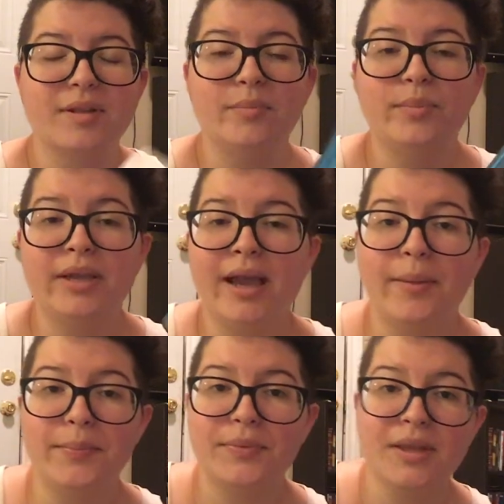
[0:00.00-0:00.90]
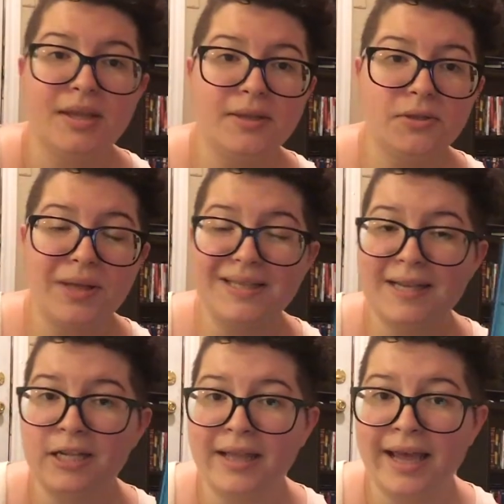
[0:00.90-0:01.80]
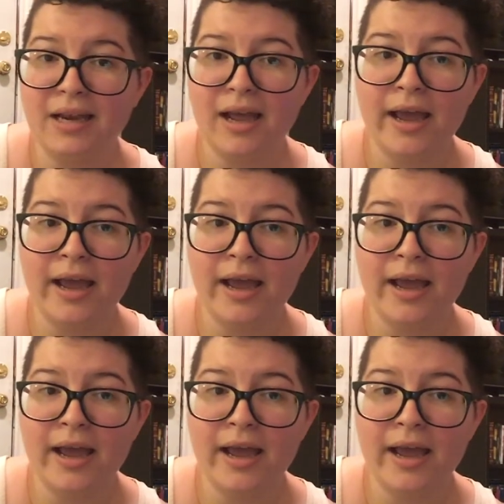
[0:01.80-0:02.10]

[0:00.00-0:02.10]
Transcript: yeah. So that's it on that.